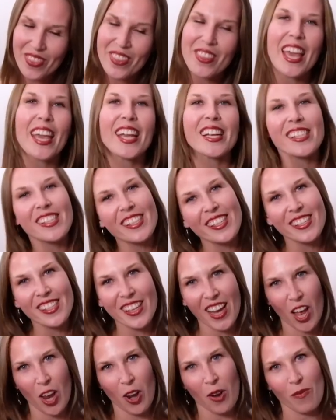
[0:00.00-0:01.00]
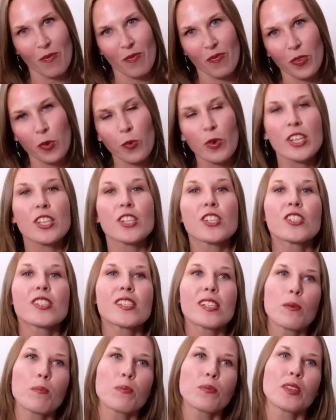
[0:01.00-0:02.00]
thanks a ton, which
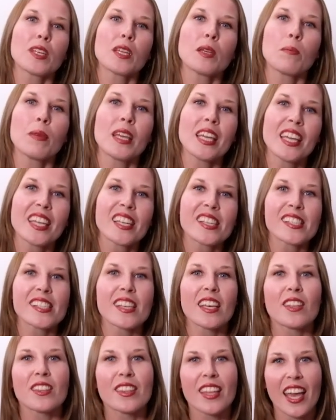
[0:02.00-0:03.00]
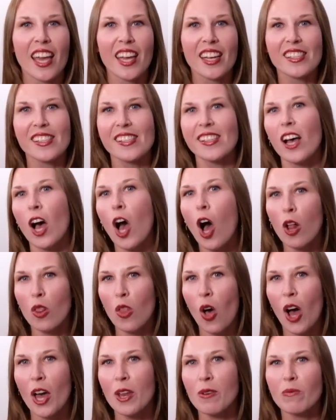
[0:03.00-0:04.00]
simply means thanks a
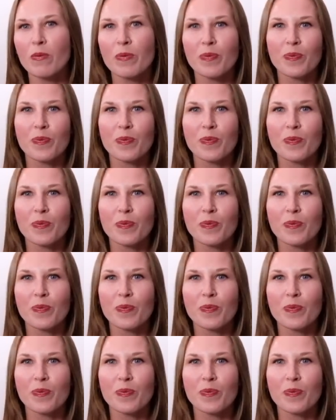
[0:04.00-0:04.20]
lot.